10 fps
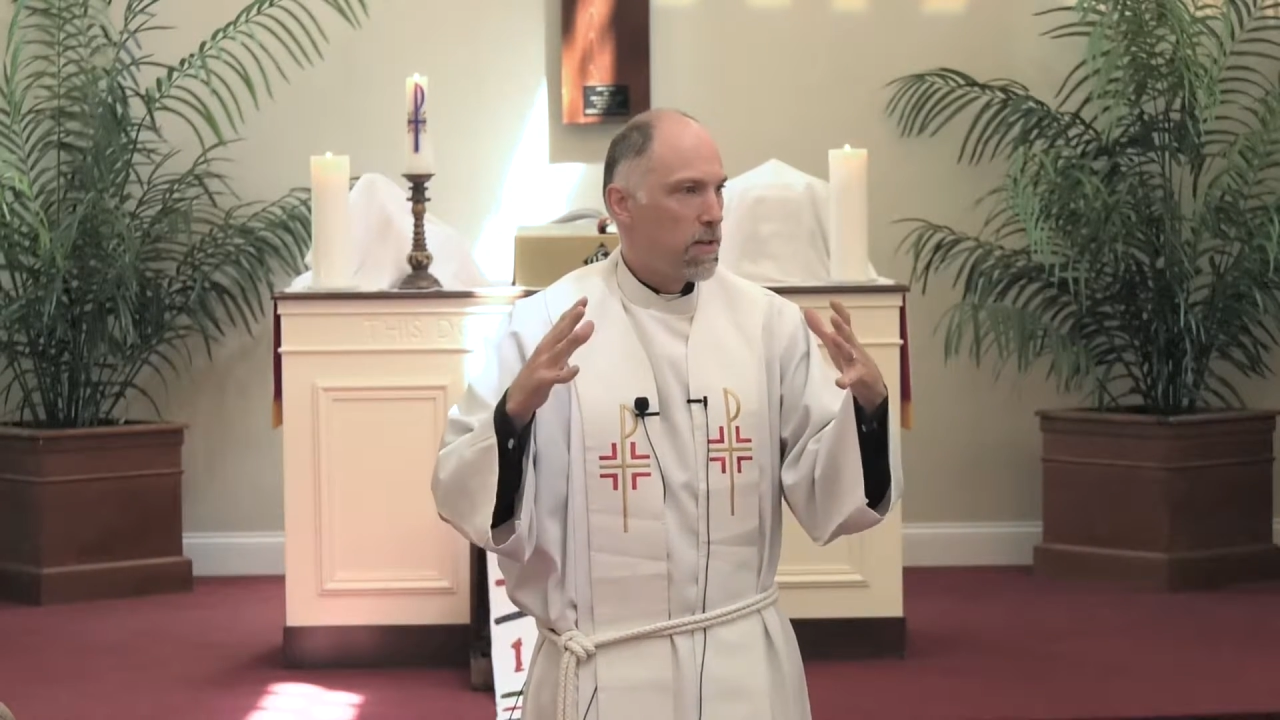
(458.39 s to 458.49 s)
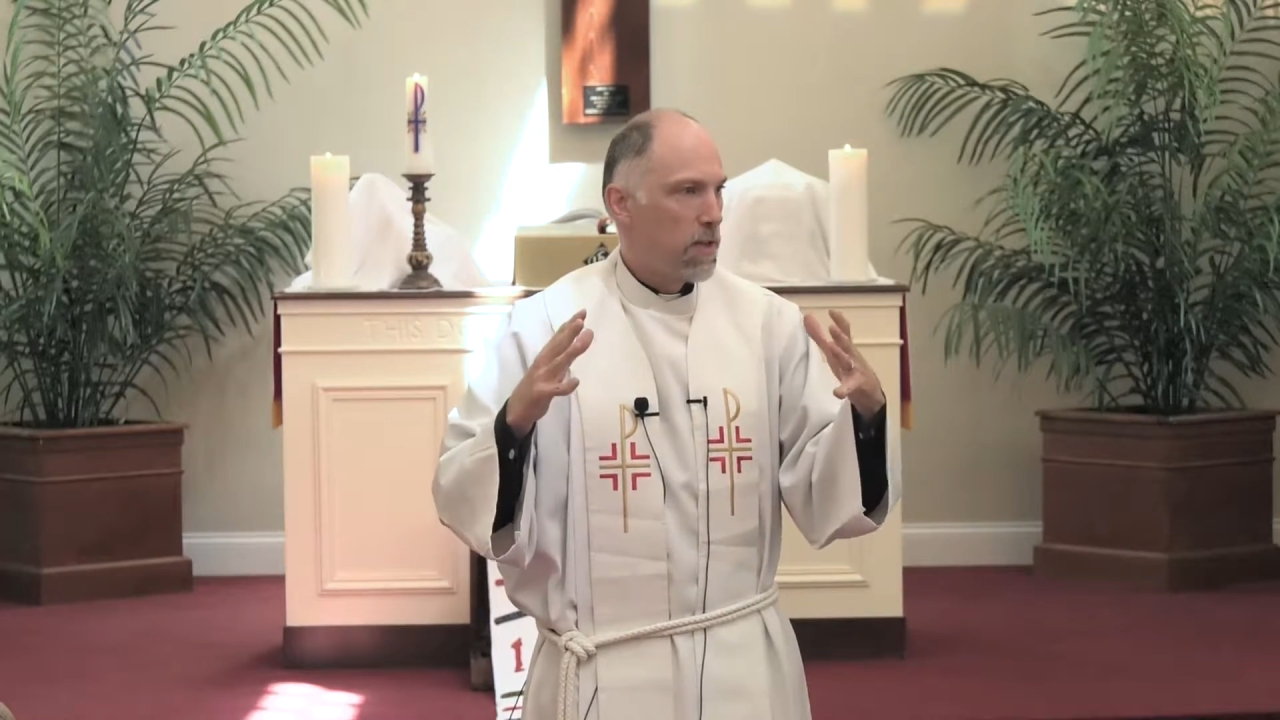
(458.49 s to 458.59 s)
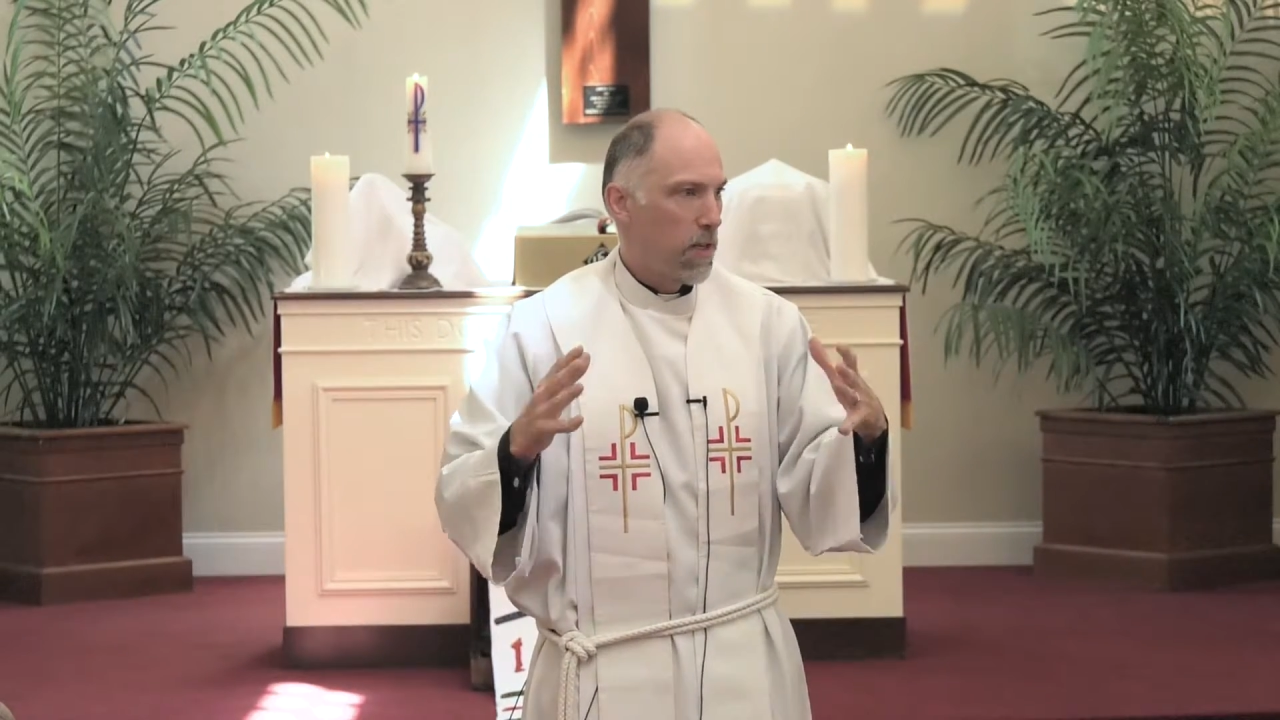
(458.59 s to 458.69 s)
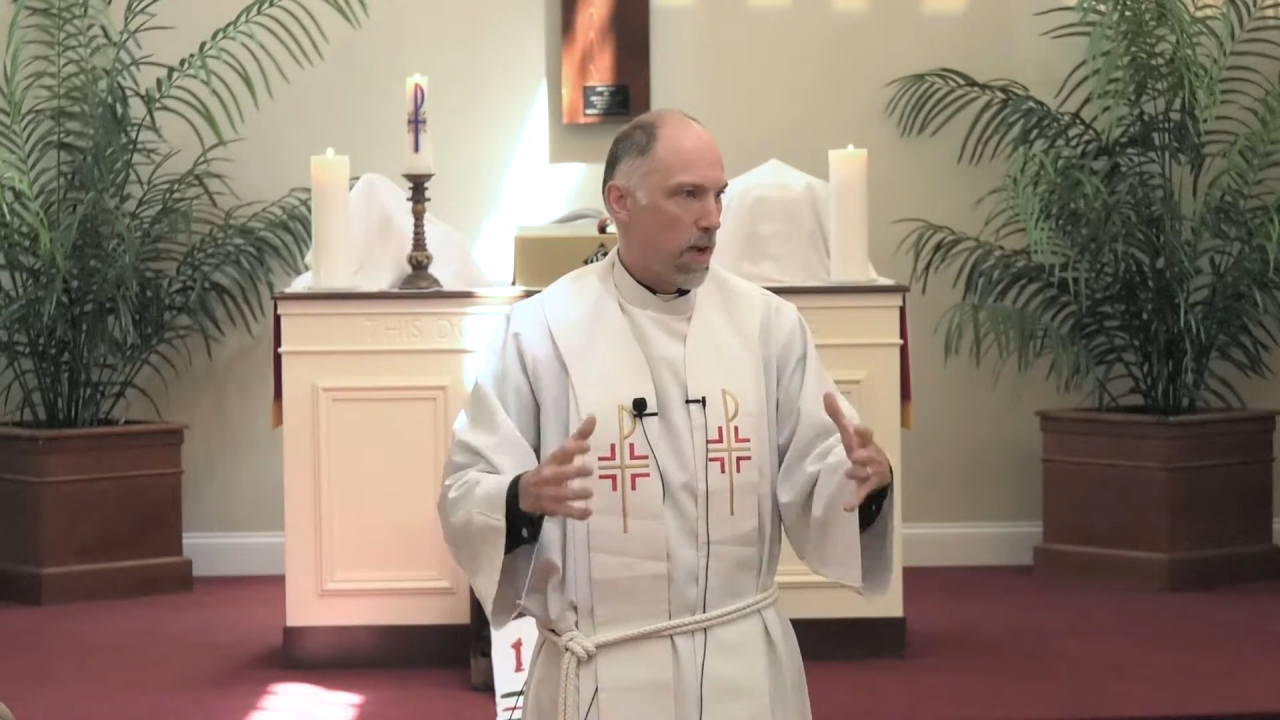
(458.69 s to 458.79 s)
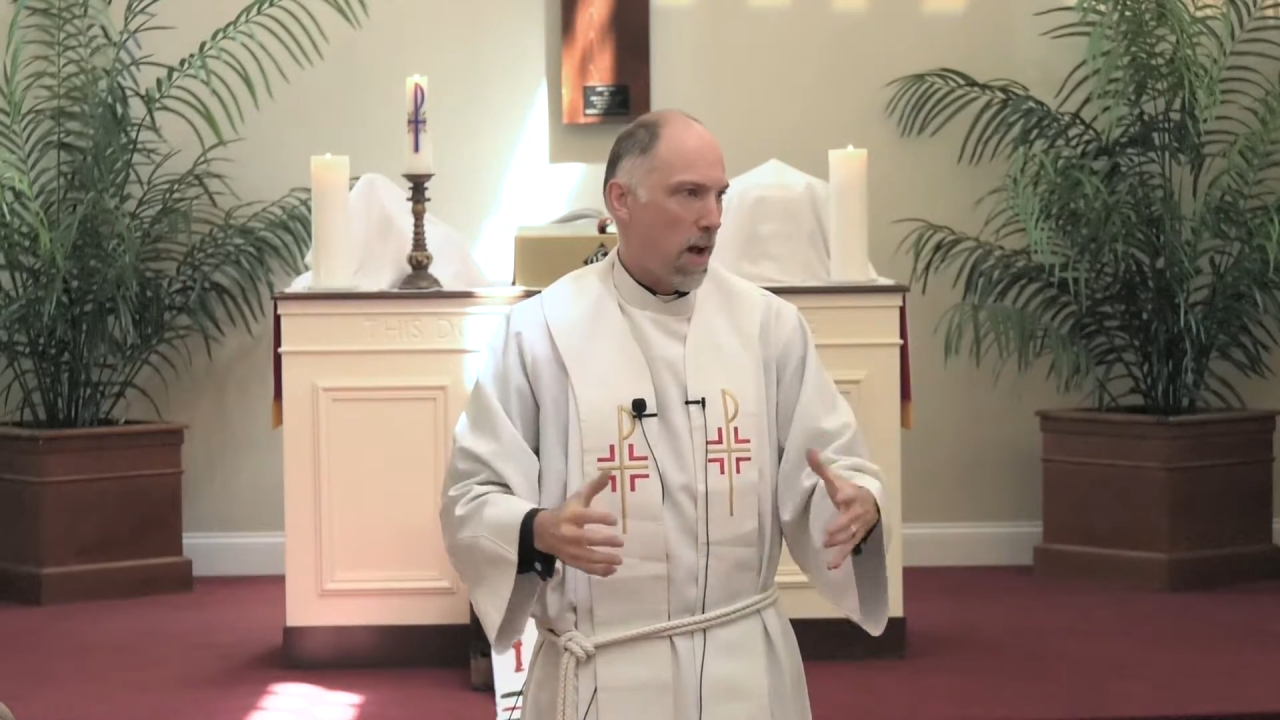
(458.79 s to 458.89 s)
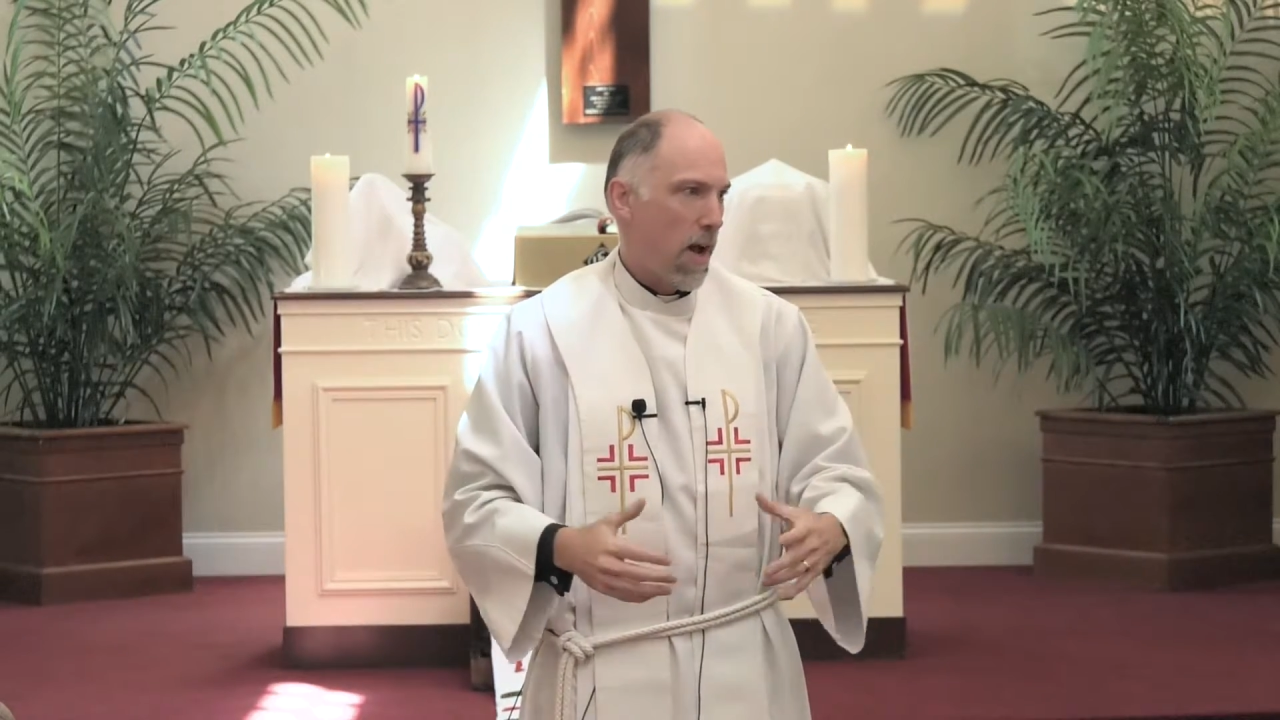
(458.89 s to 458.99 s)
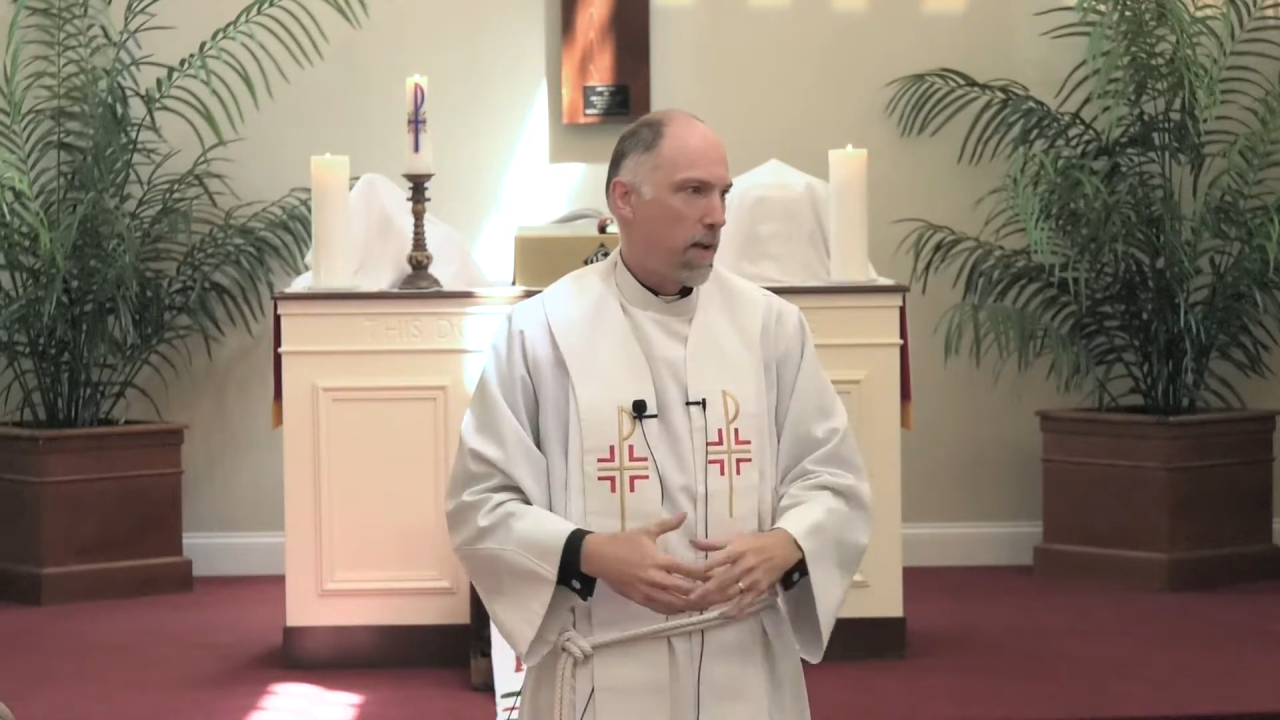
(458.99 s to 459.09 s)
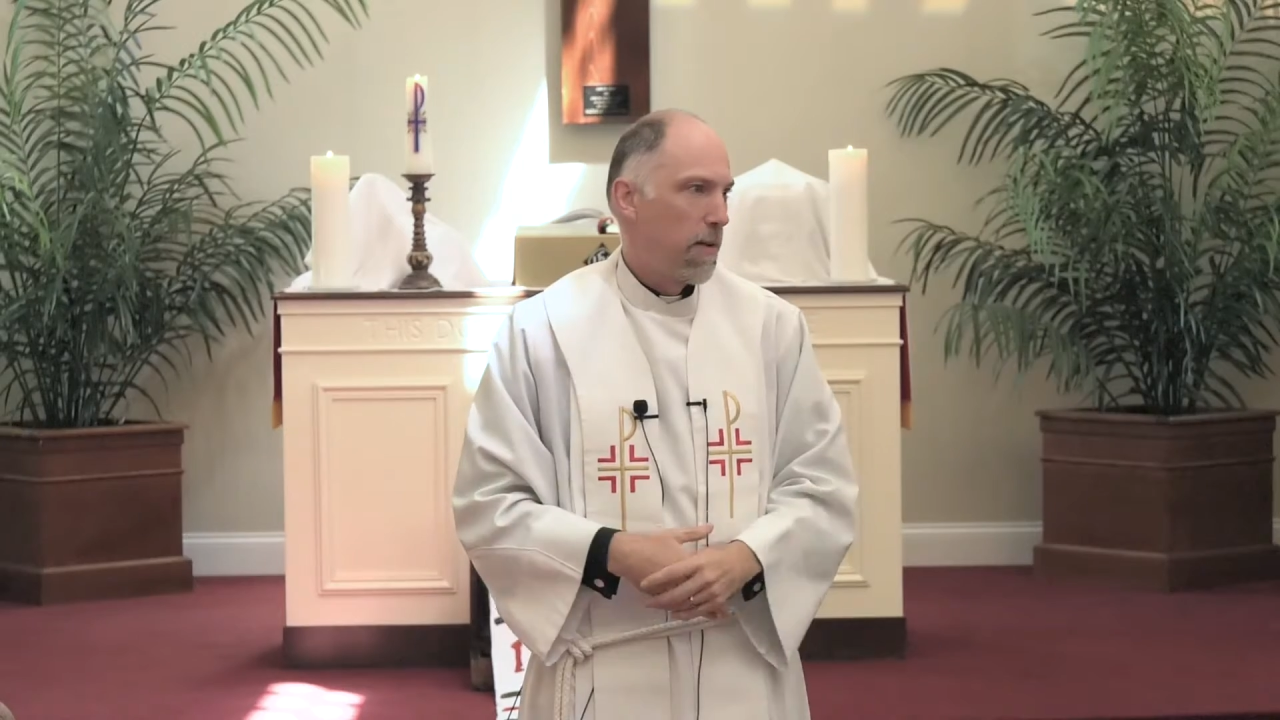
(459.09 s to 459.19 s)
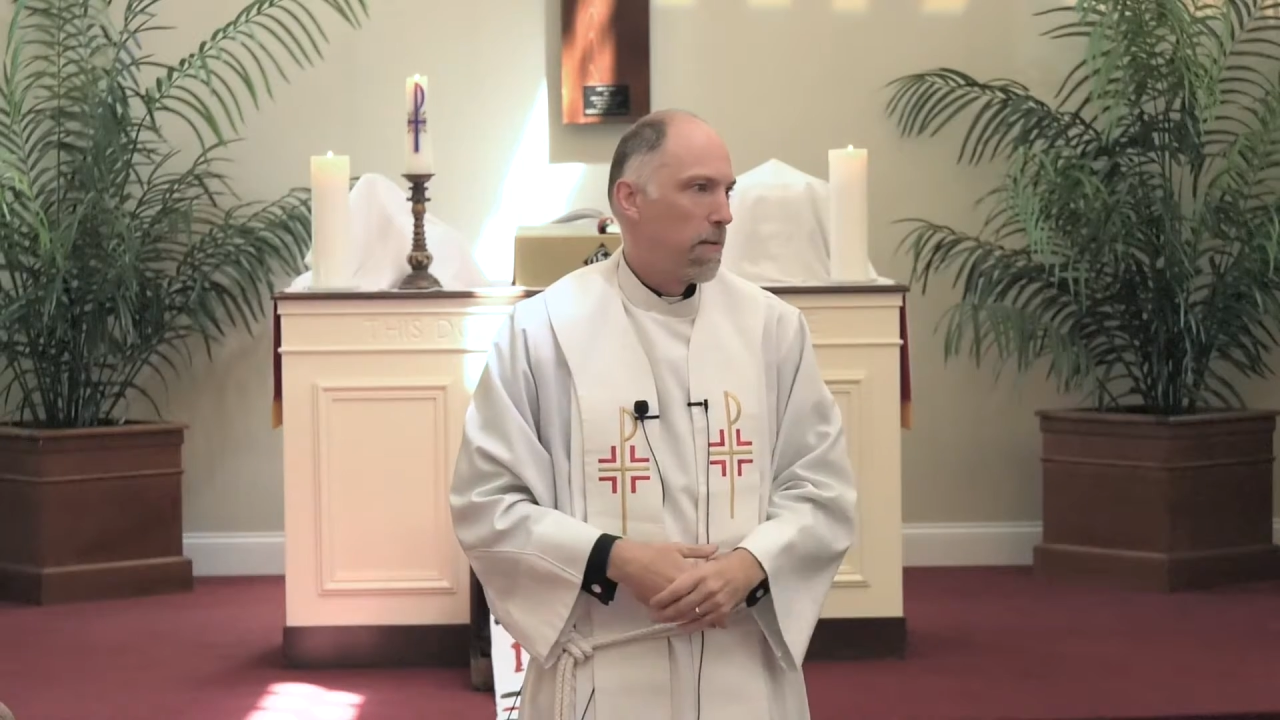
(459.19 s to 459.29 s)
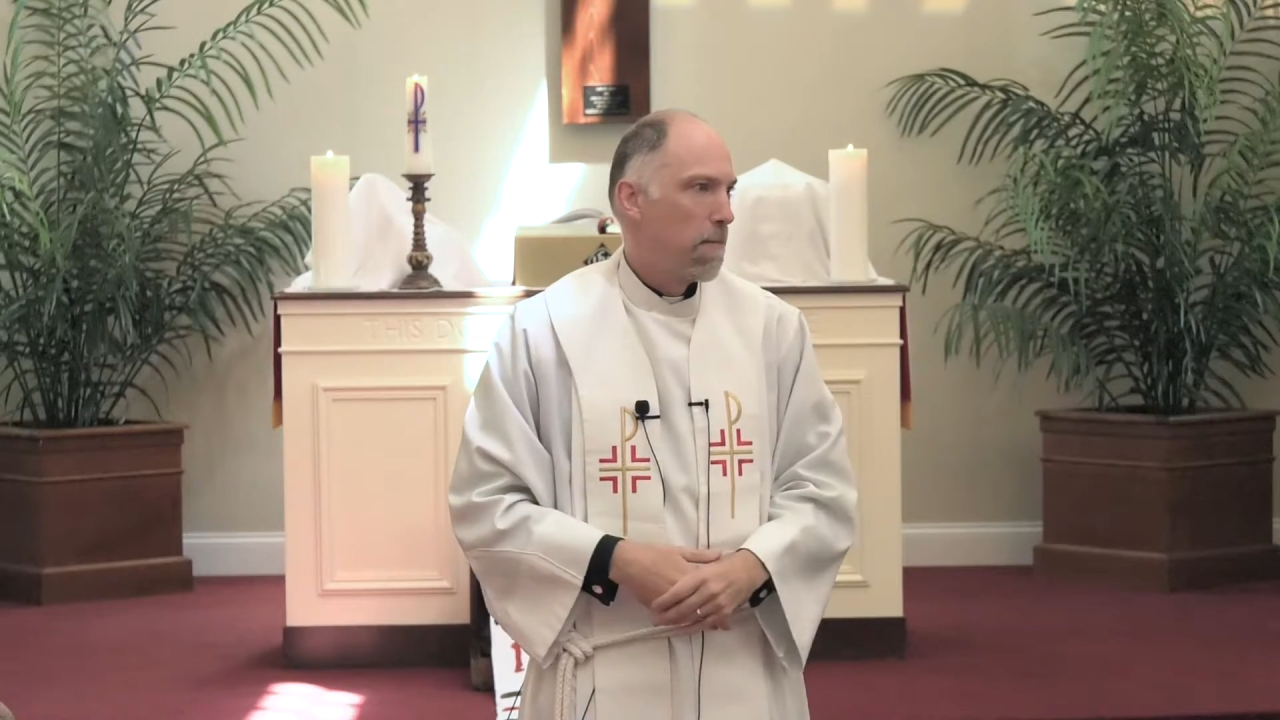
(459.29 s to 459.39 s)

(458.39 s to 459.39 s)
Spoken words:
to God.